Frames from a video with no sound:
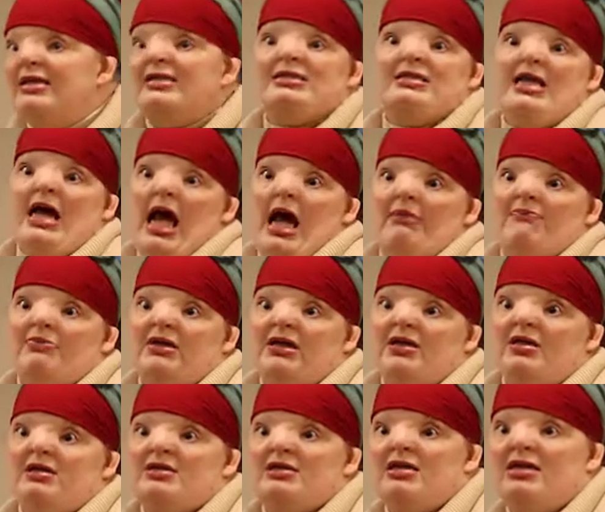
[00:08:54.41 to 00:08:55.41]
It's not,
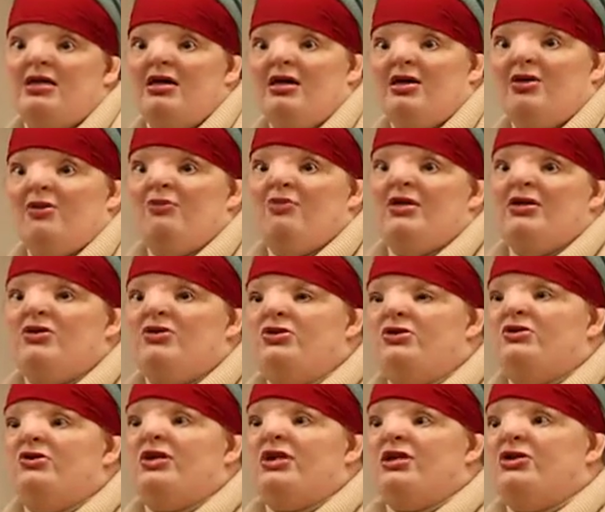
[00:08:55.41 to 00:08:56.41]
because when you
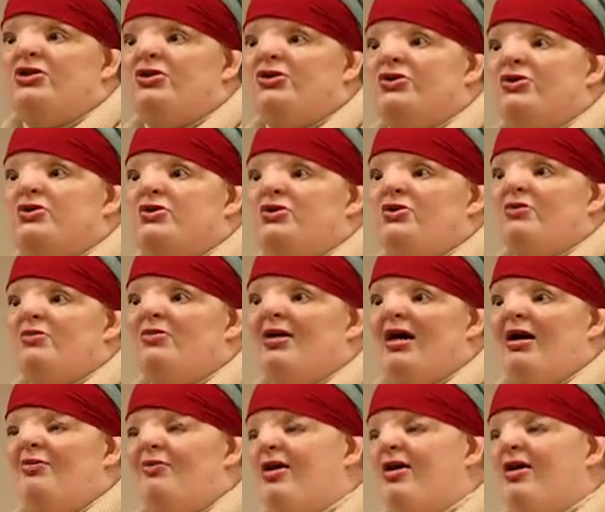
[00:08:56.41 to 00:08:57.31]
do digital zoom,